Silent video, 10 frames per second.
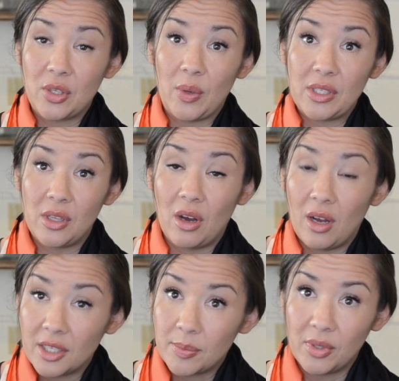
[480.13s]
going to the
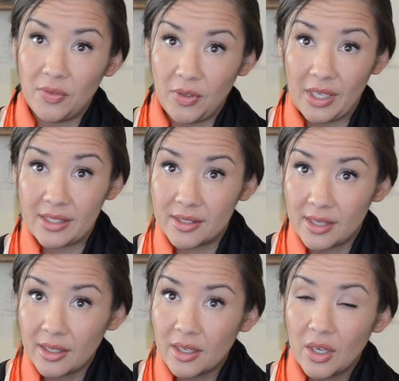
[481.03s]
hospital if you get
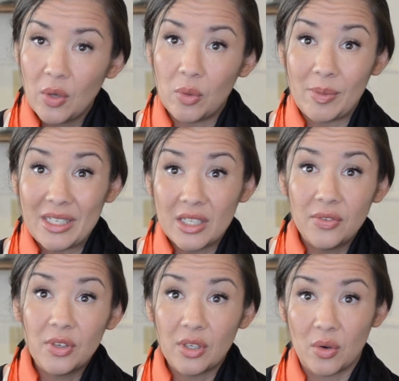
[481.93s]
sick would be
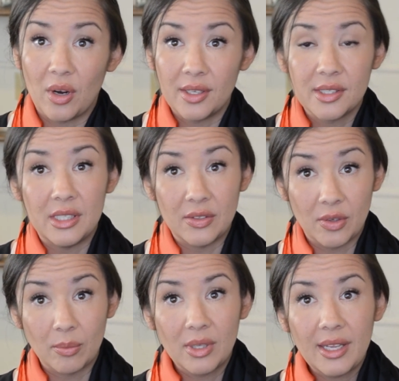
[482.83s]
different across the
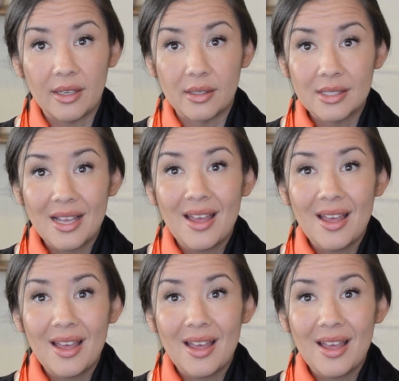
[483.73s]
different plans,